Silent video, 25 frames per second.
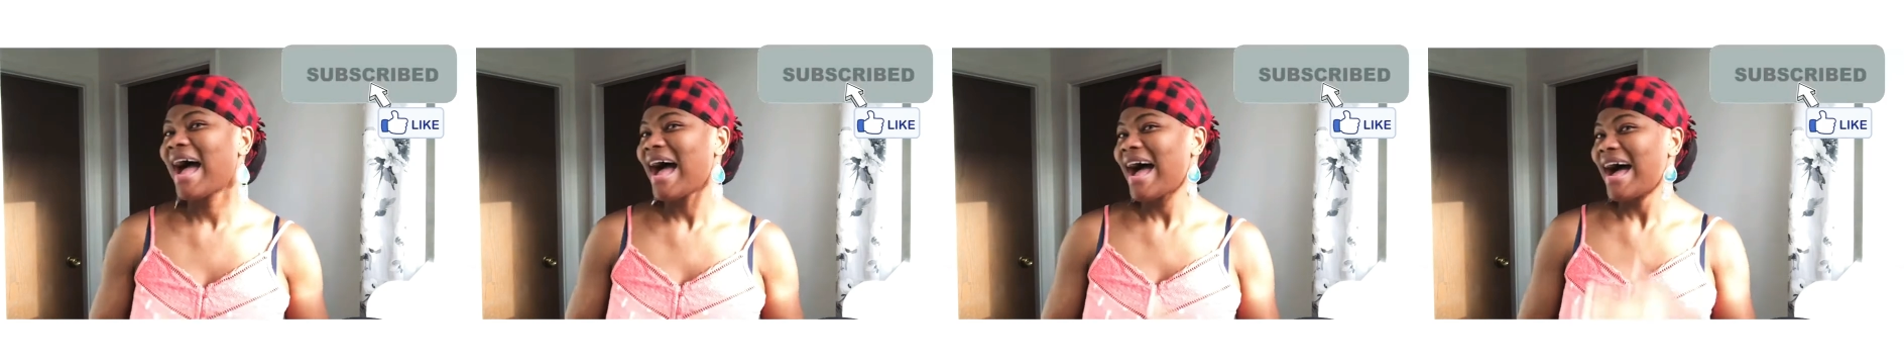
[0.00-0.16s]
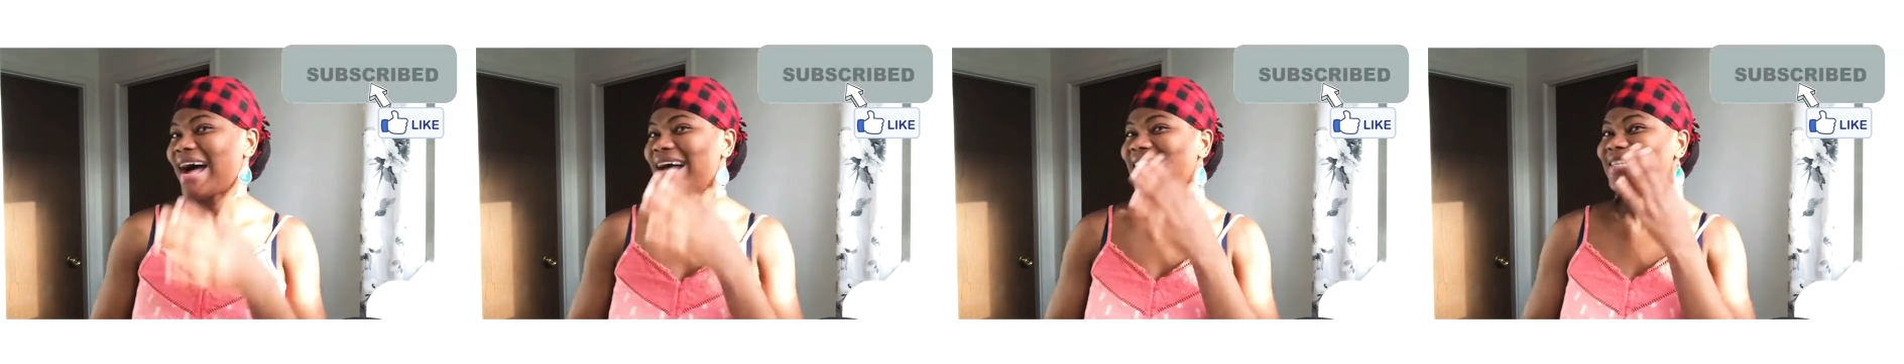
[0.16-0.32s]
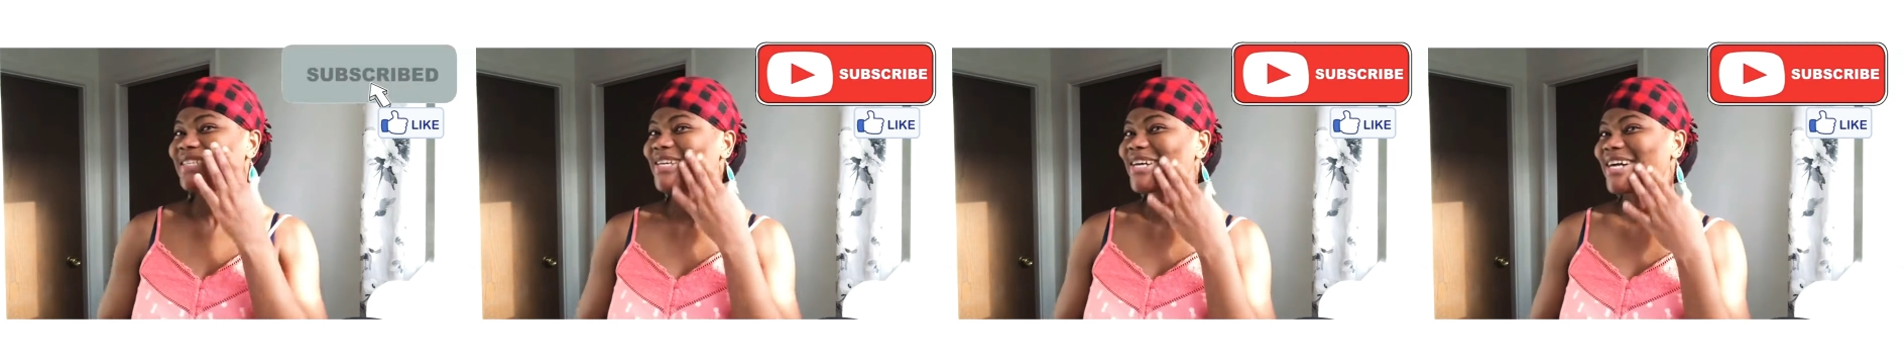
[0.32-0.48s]

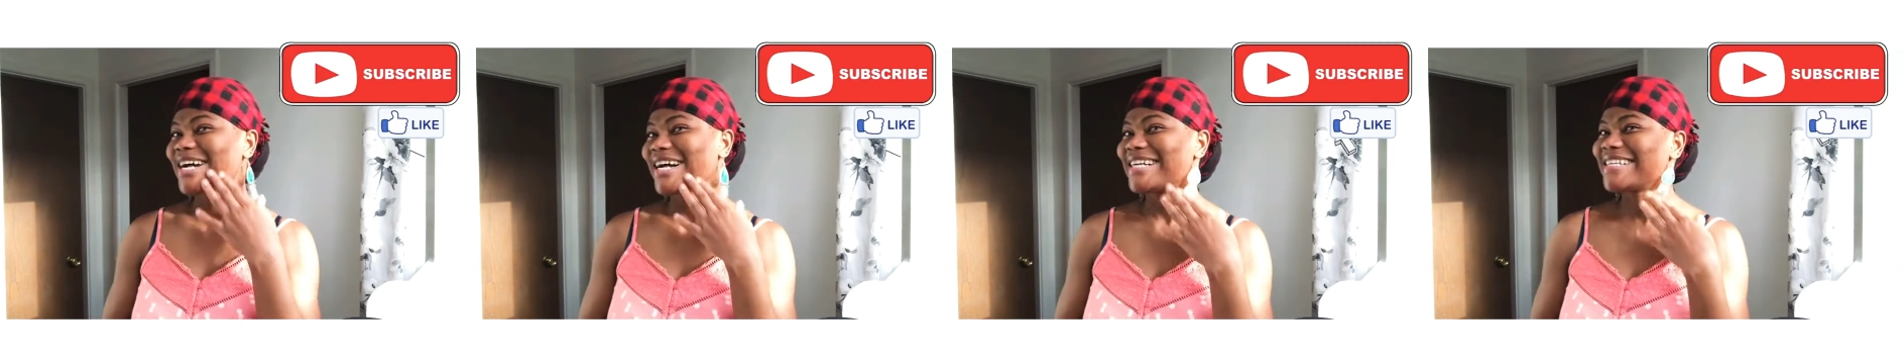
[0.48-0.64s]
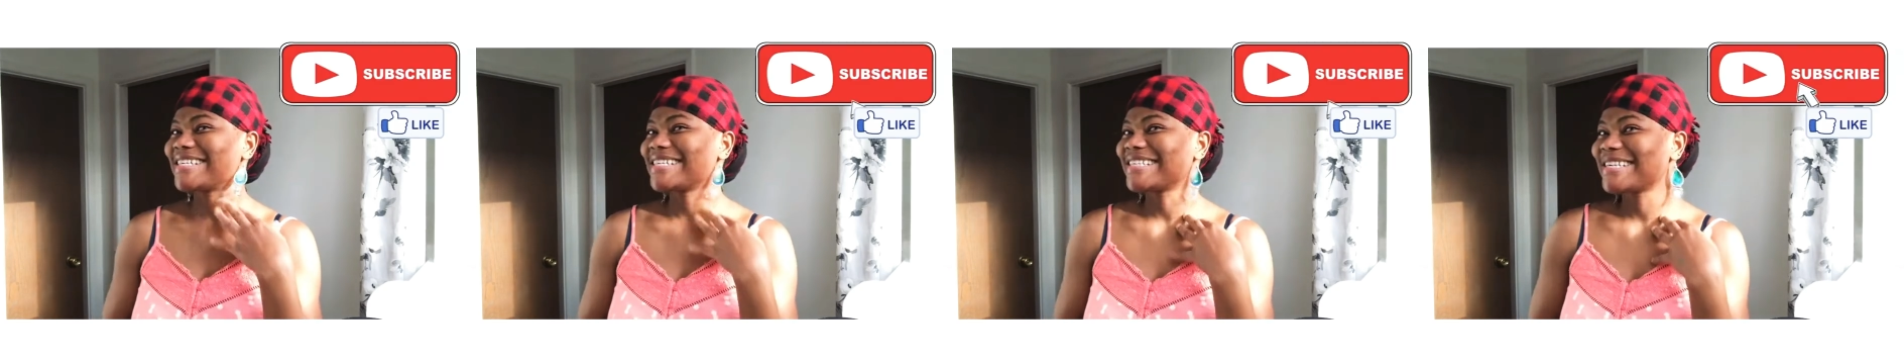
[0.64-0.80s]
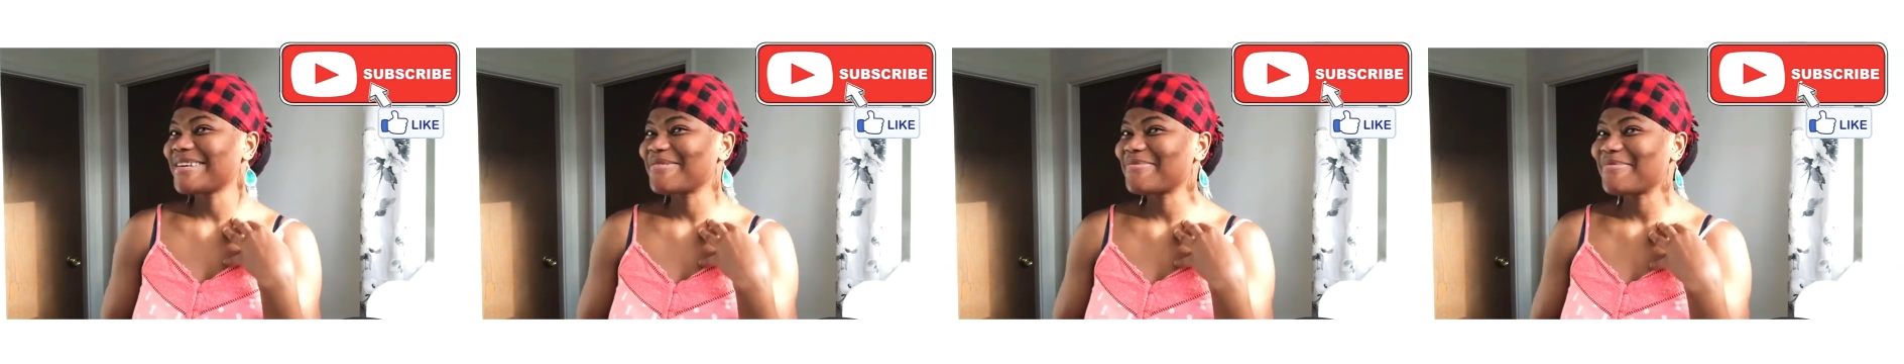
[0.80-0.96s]
As you can
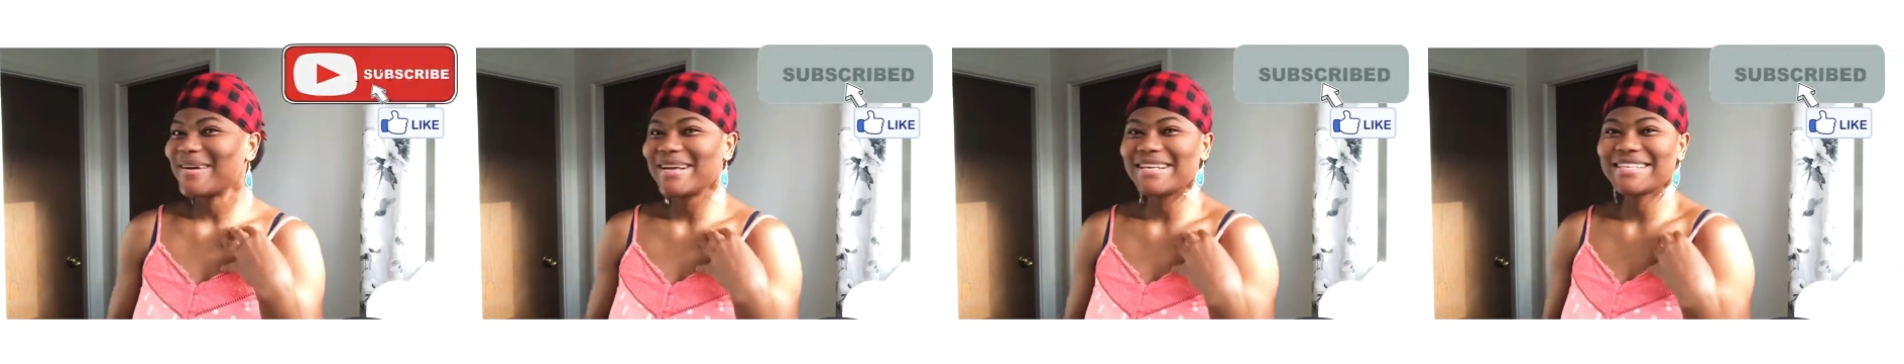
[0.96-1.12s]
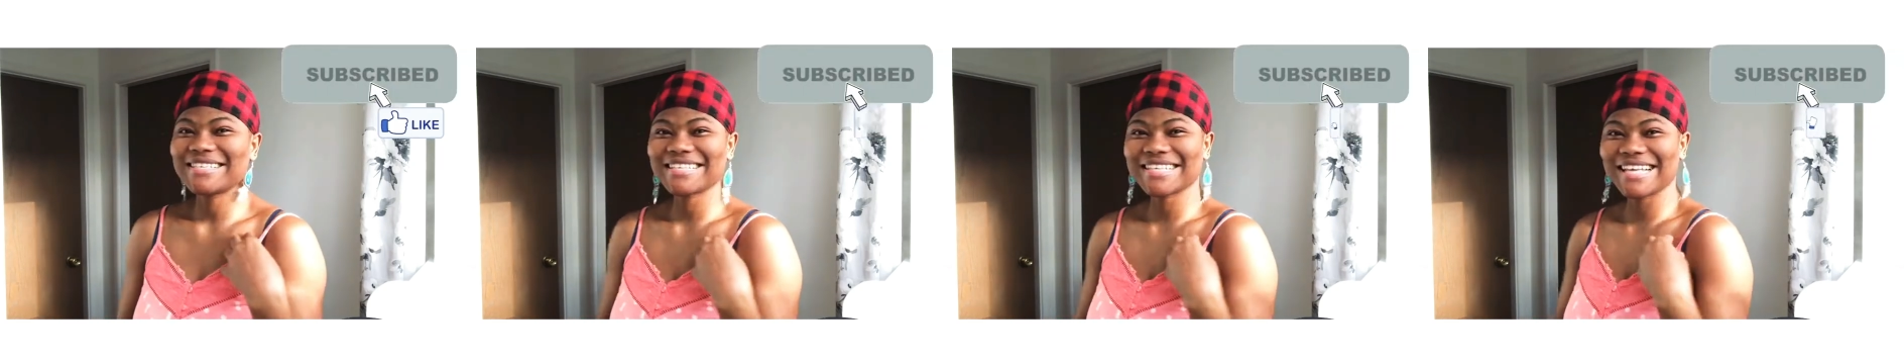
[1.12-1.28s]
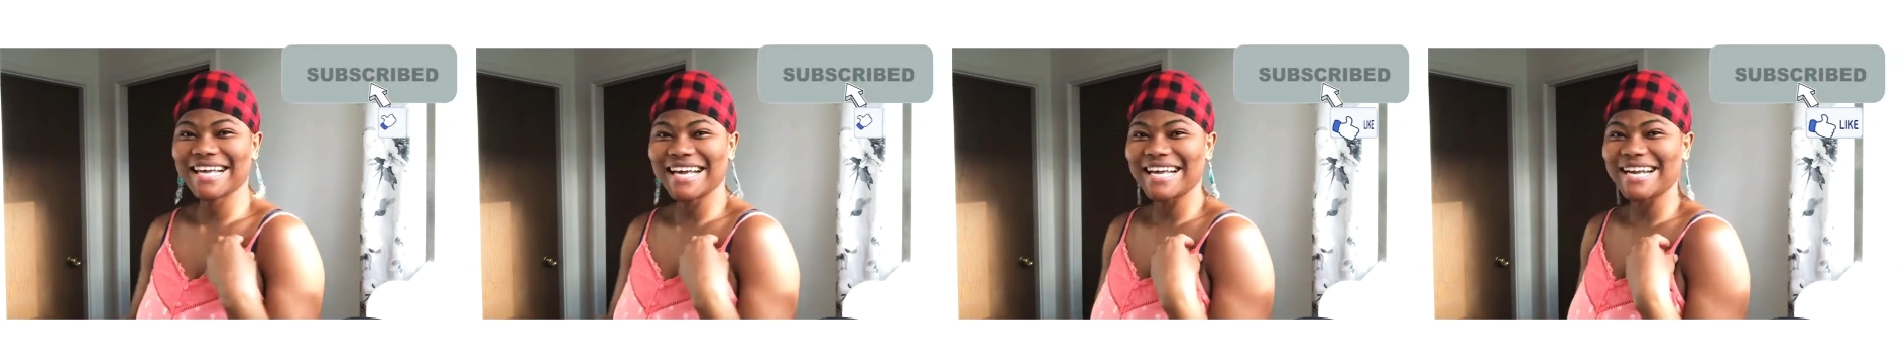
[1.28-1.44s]
see, my
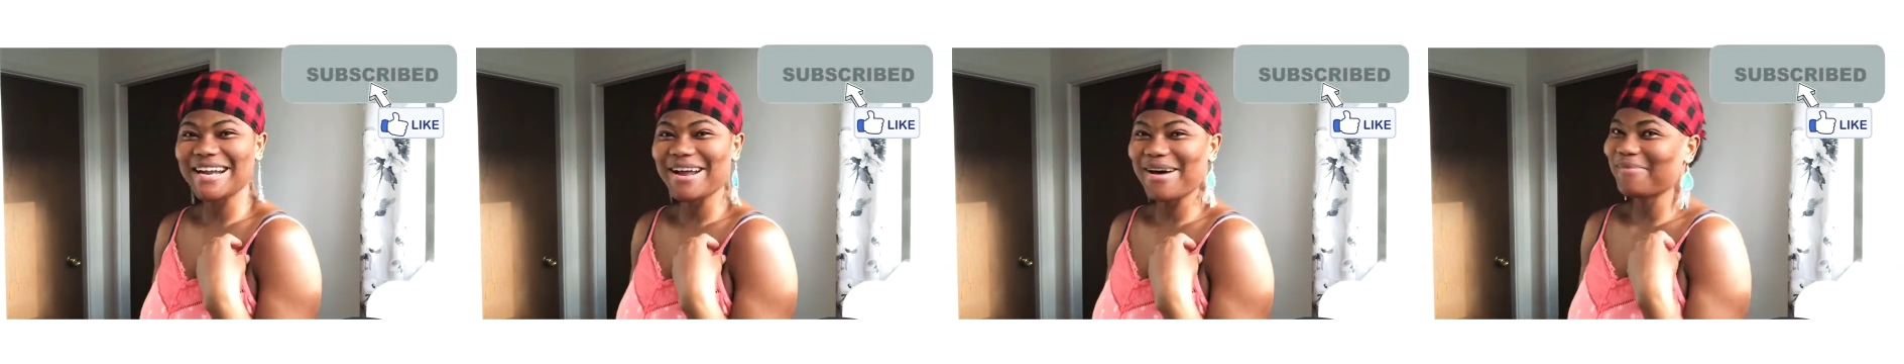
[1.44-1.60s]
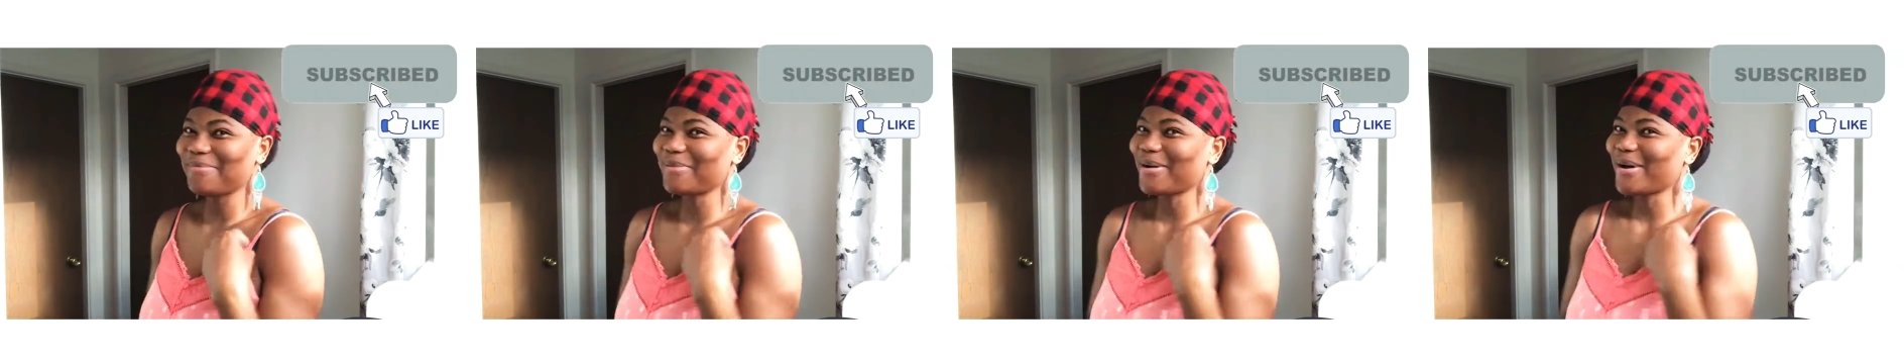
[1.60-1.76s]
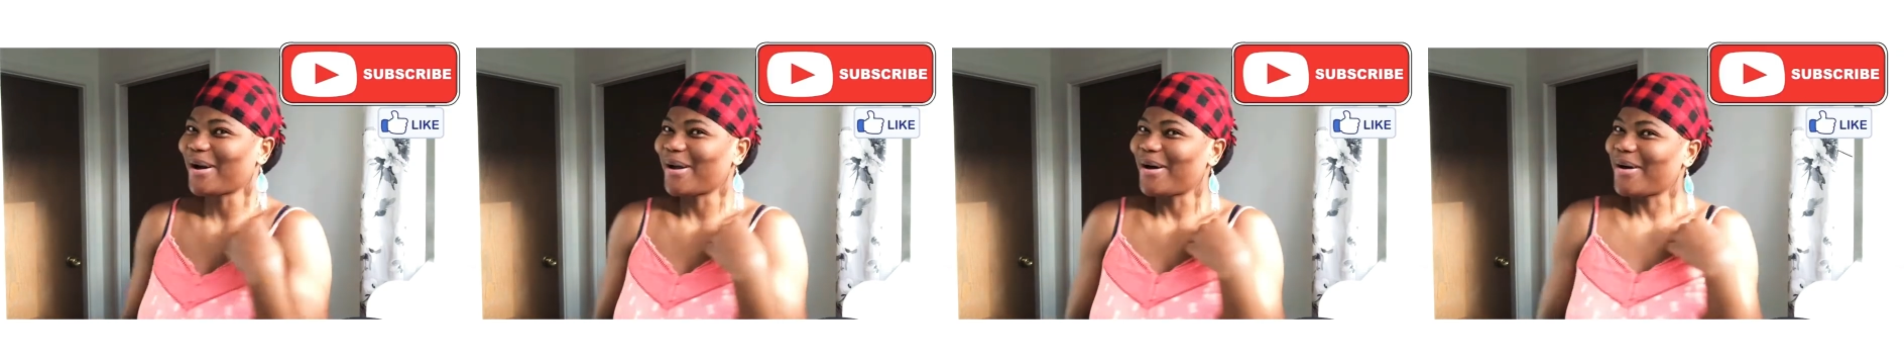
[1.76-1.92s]
skin, I'm
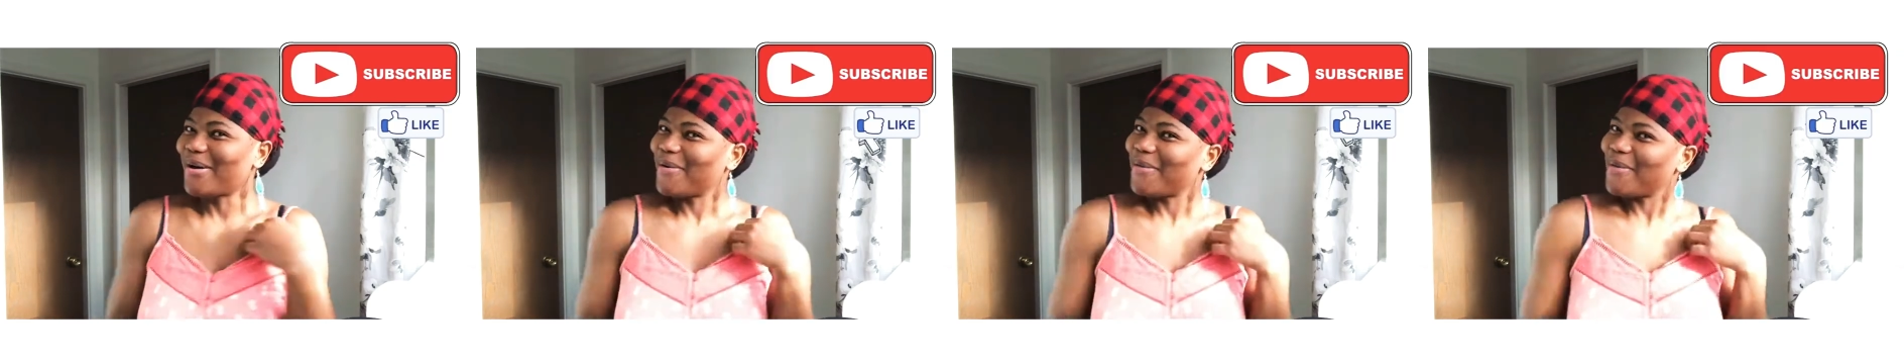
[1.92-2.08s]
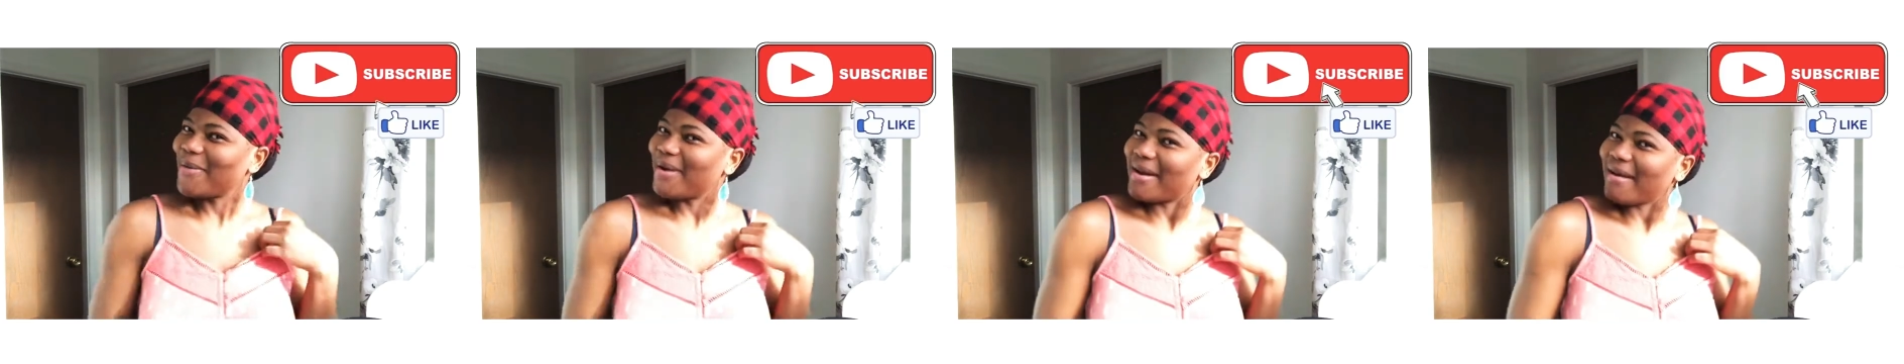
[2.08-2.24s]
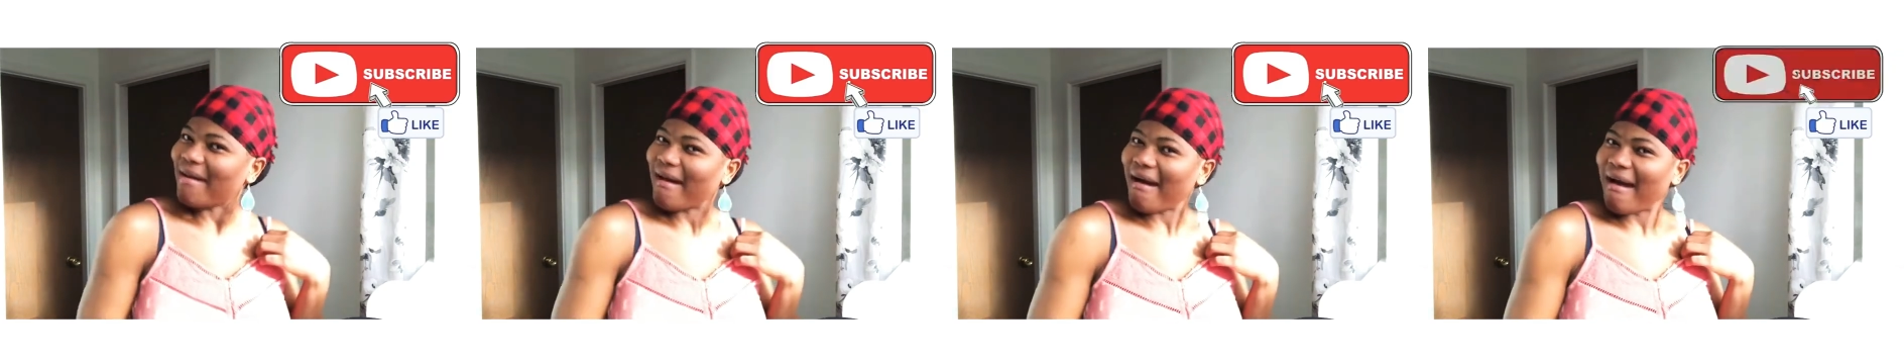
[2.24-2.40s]
glowing.